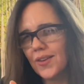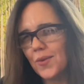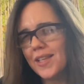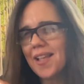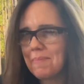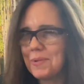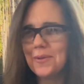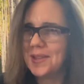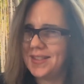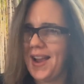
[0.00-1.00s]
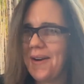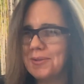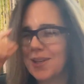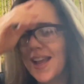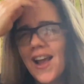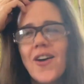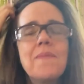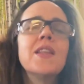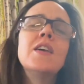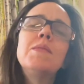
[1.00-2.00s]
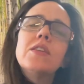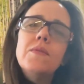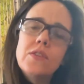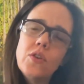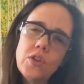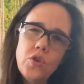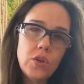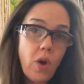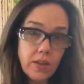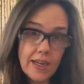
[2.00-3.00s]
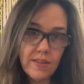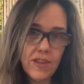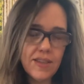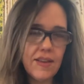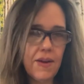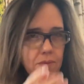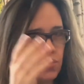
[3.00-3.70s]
We did not build this house. Okay, so you can do all kinds of things now.